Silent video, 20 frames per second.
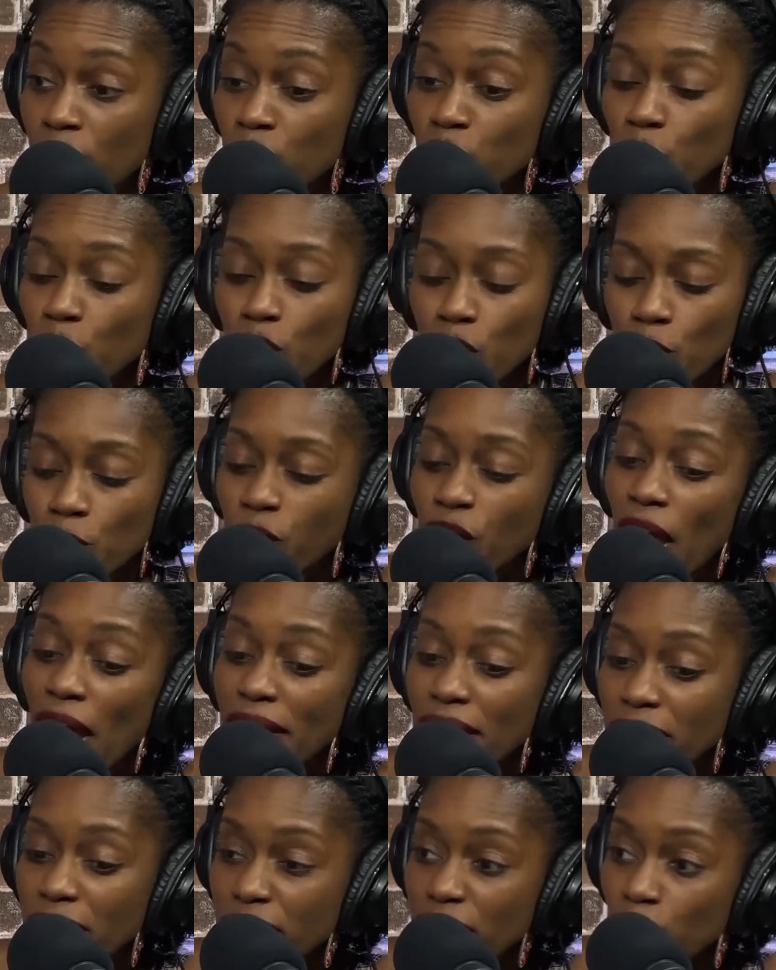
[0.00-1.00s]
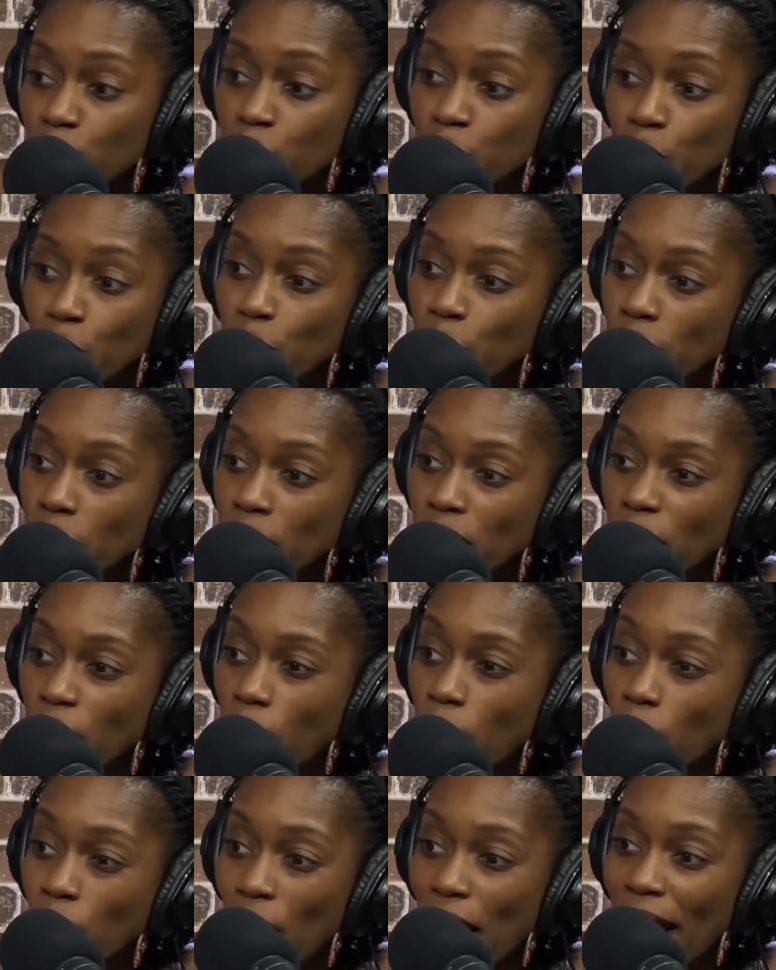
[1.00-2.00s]
So you find yourself
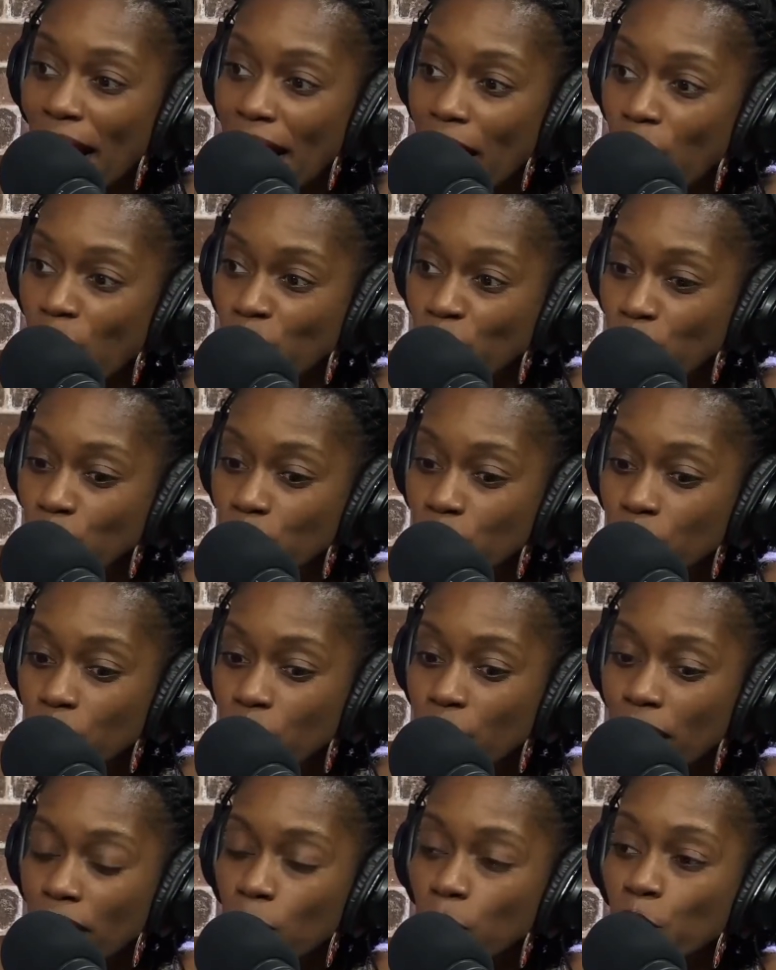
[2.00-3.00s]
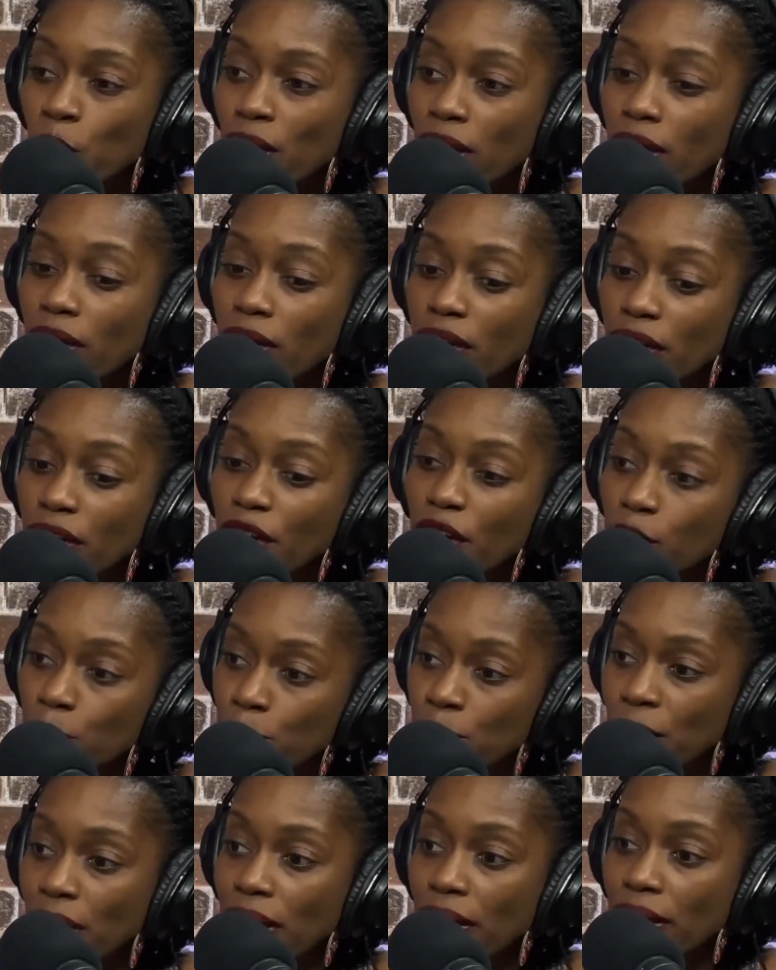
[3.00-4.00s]
circling around what
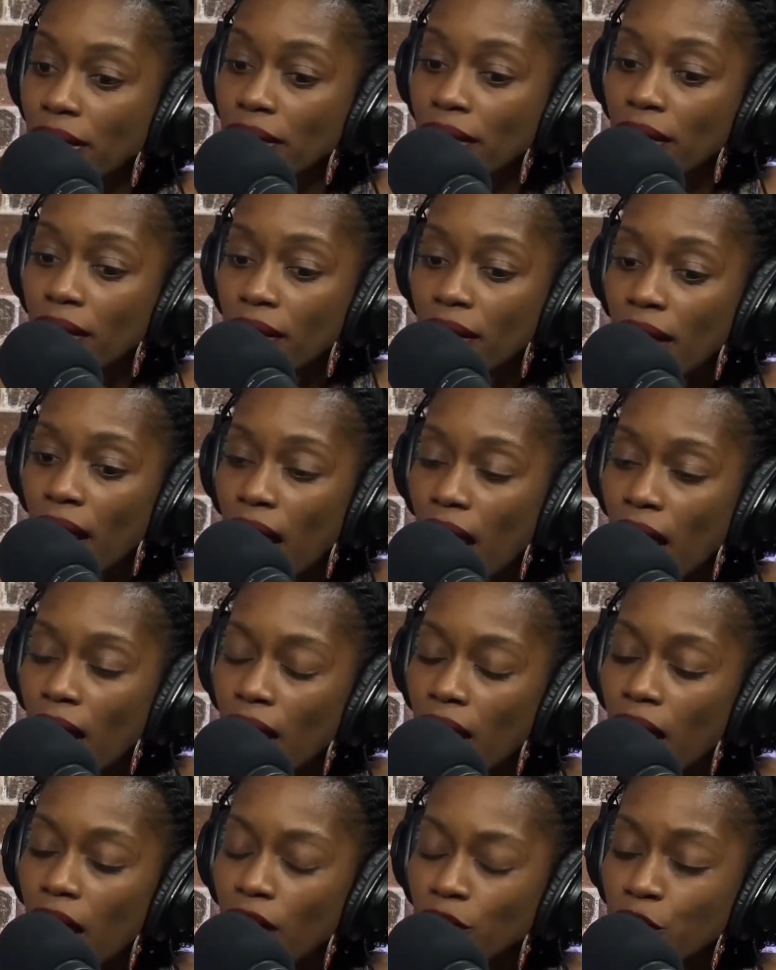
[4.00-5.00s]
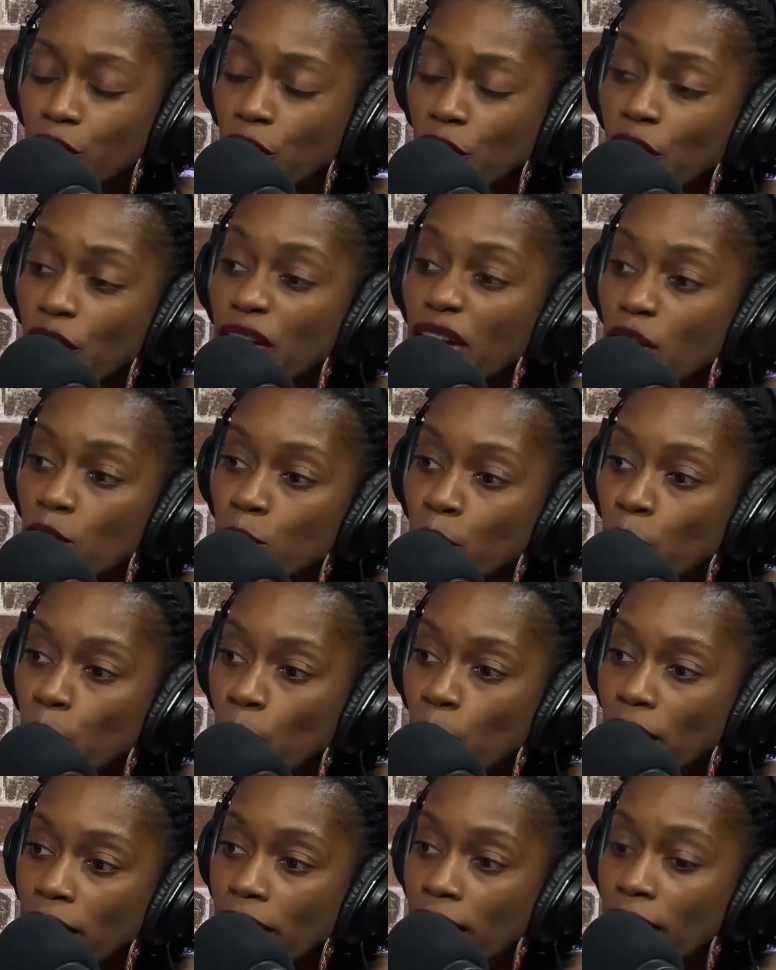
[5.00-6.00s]
could be a turning
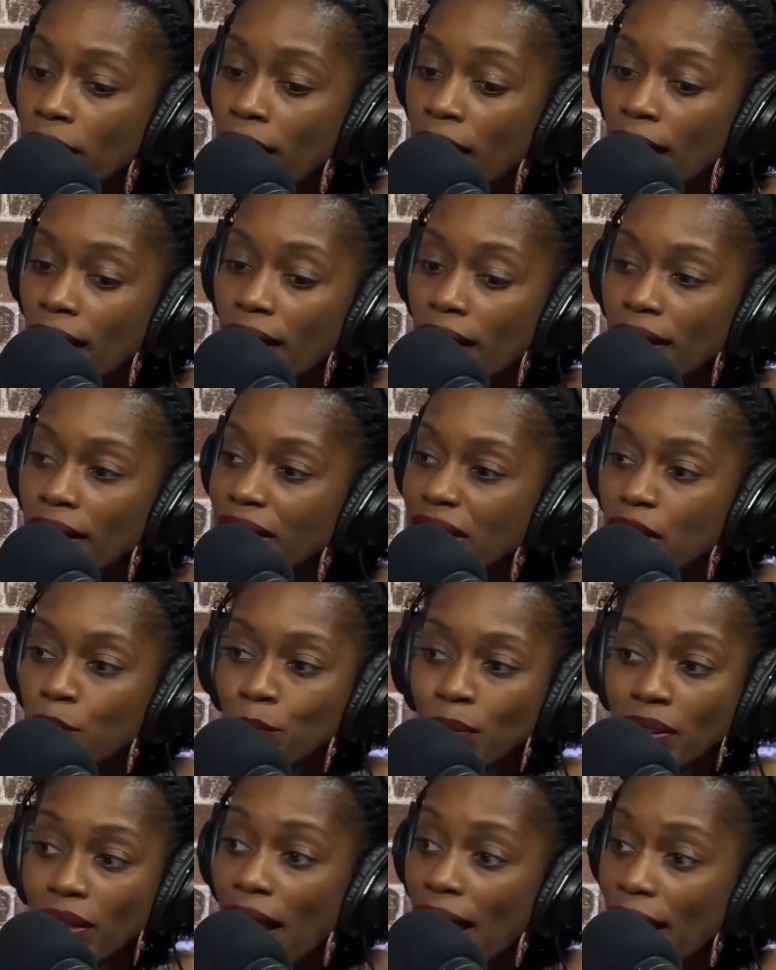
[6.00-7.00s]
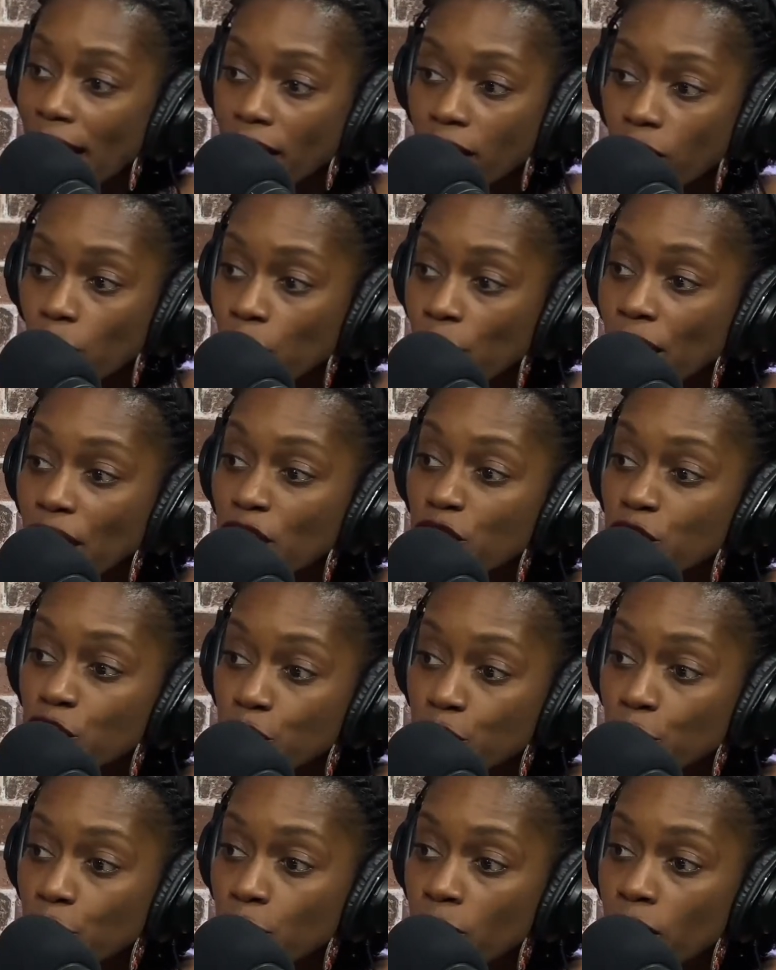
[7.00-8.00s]
point in any plight or
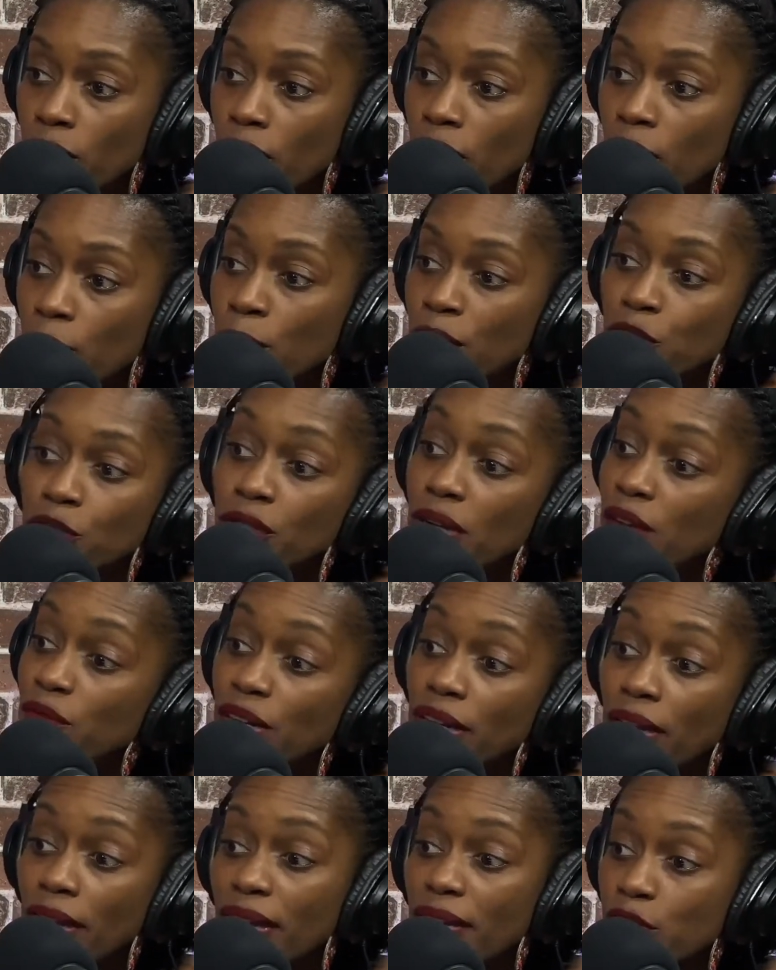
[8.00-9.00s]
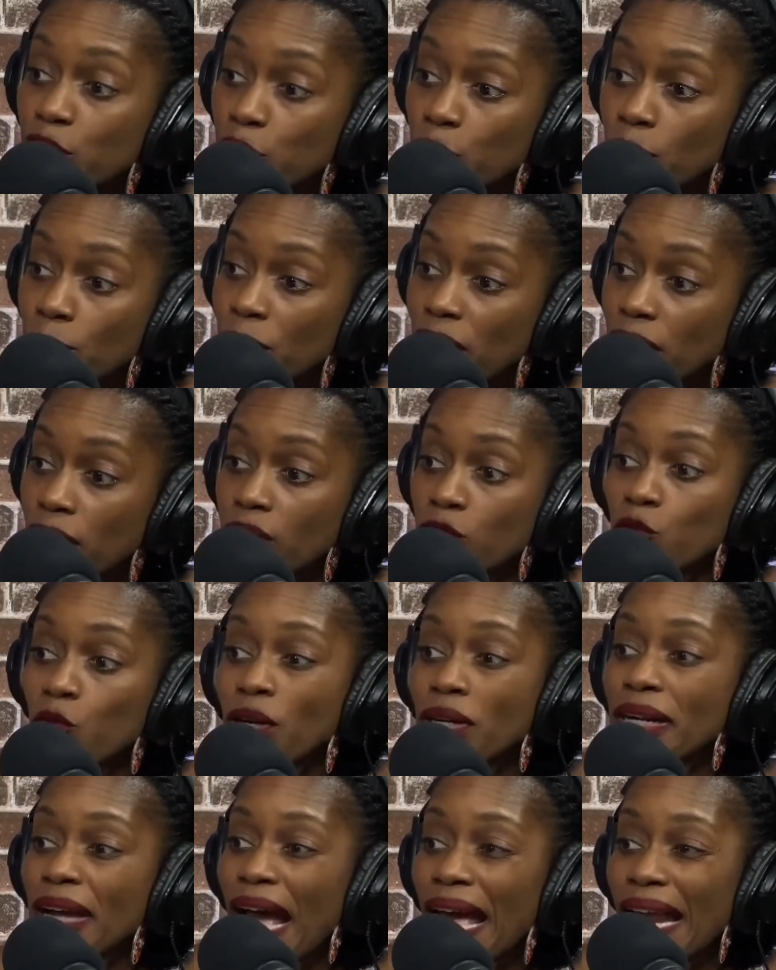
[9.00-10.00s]
issue, but you never get to it because
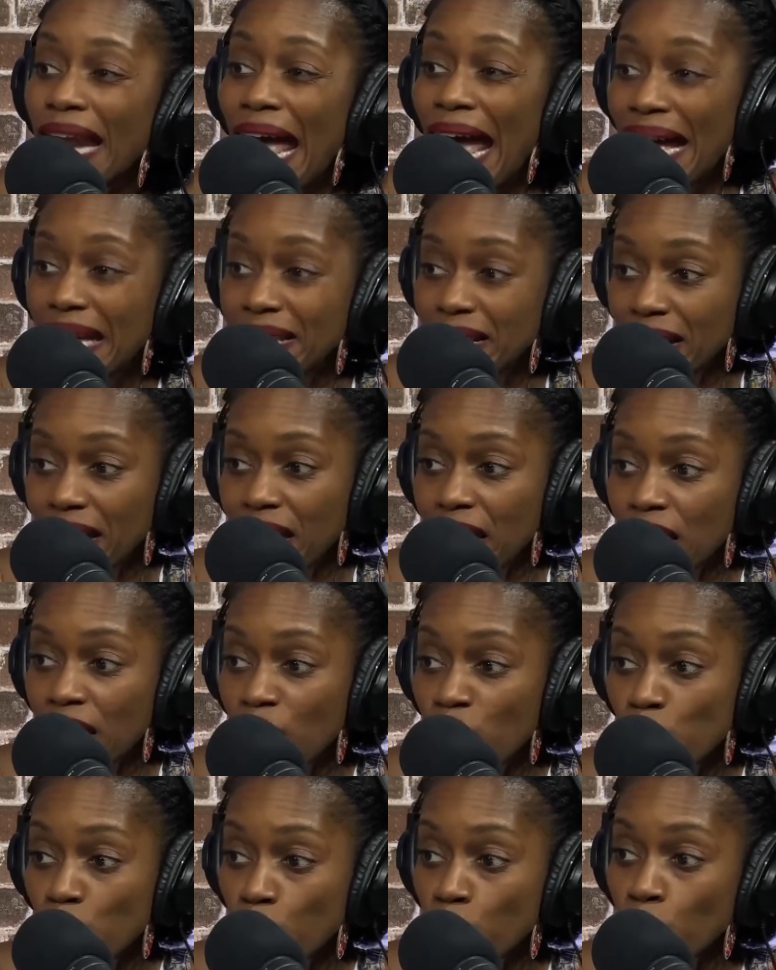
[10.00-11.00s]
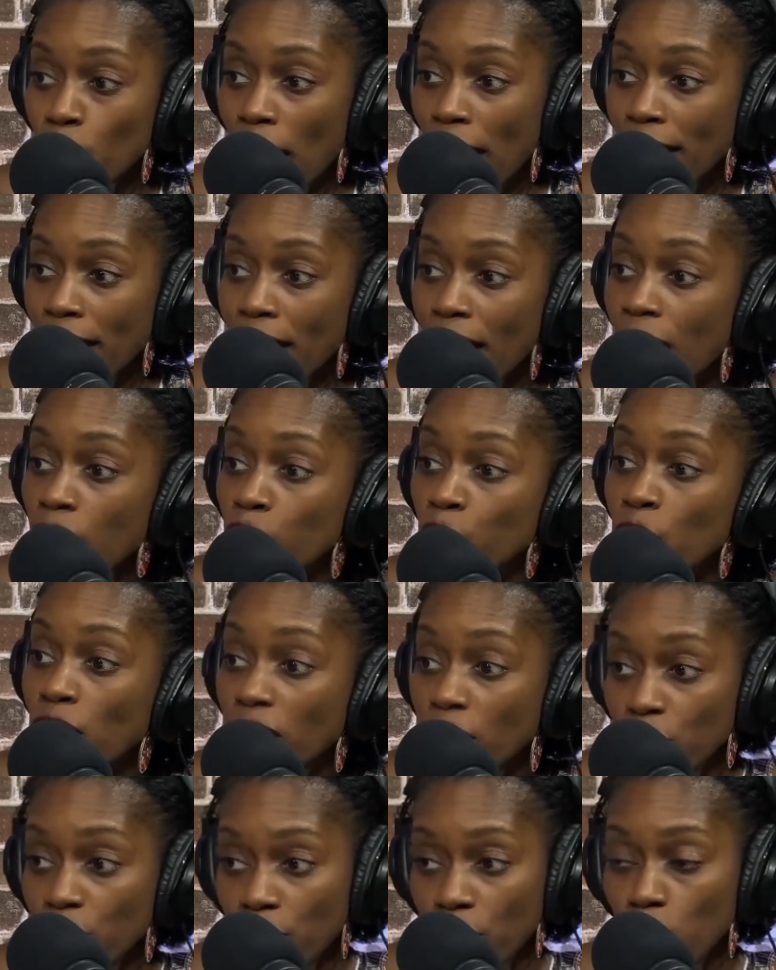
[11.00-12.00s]
we're not asking the right and
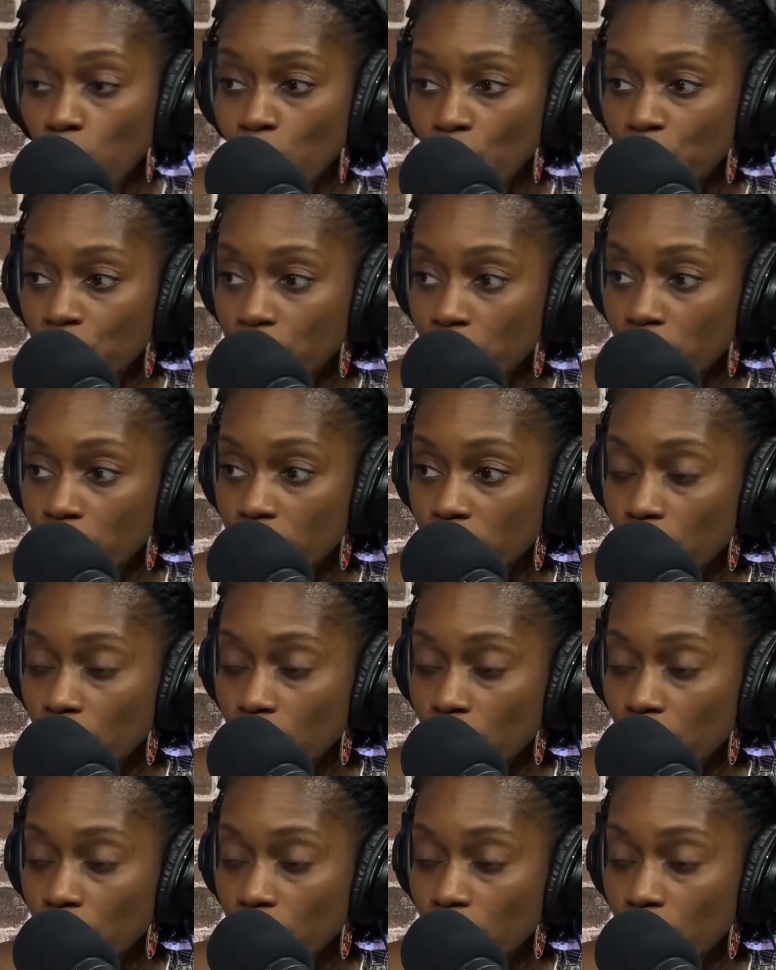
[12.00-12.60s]
relevant questions.